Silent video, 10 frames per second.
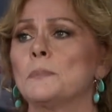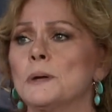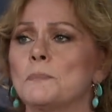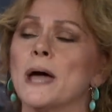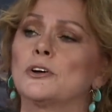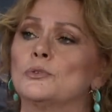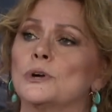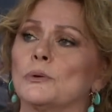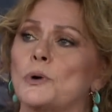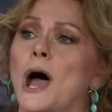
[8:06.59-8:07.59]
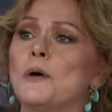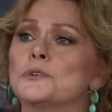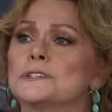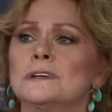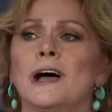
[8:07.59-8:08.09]
my career,
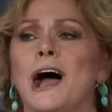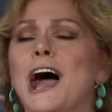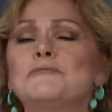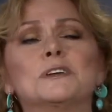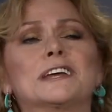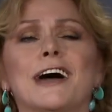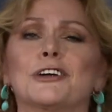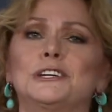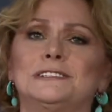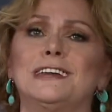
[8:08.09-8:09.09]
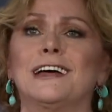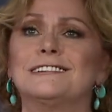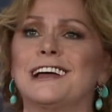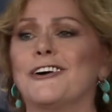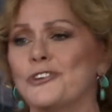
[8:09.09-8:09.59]
I've been counted
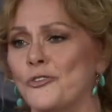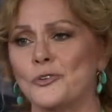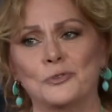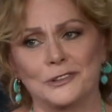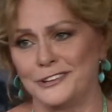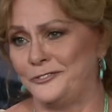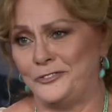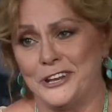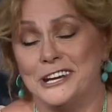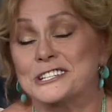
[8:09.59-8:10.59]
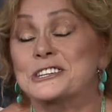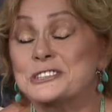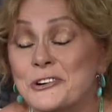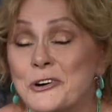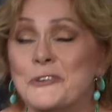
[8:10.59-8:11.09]
dead down over with and finished
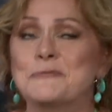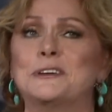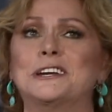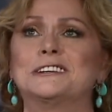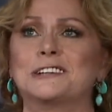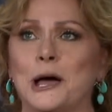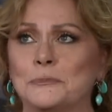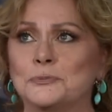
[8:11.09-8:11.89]
so many times.